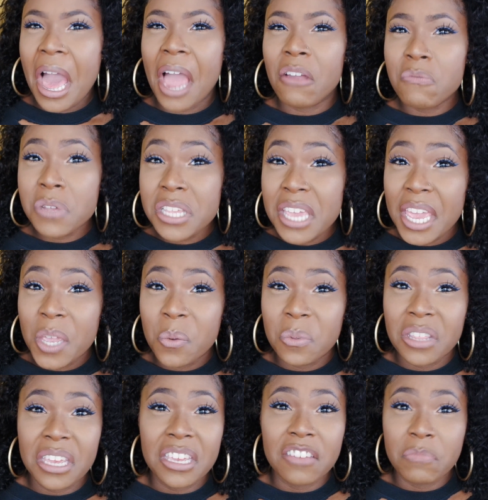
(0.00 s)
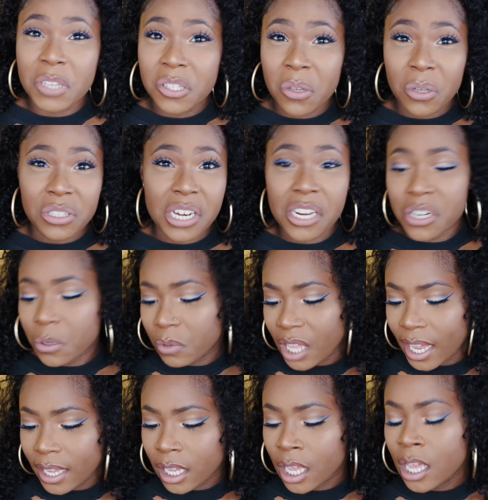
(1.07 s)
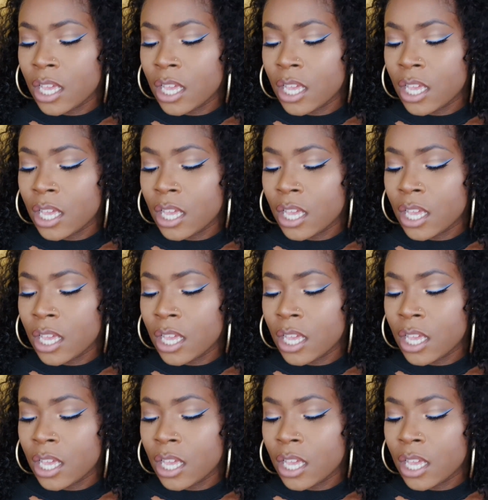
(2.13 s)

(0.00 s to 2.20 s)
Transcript: I really hate when they give me songs that I don't like.